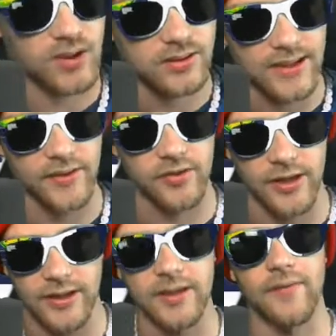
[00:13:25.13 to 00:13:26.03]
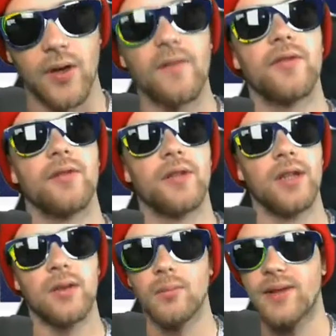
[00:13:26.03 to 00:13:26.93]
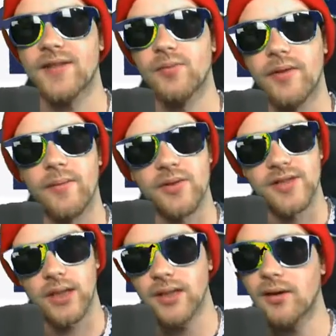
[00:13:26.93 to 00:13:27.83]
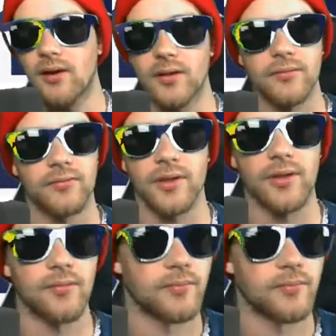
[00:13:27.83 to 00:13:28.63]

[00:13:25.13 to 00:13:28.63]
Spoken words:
of training involved, but that's with almost any dog, really.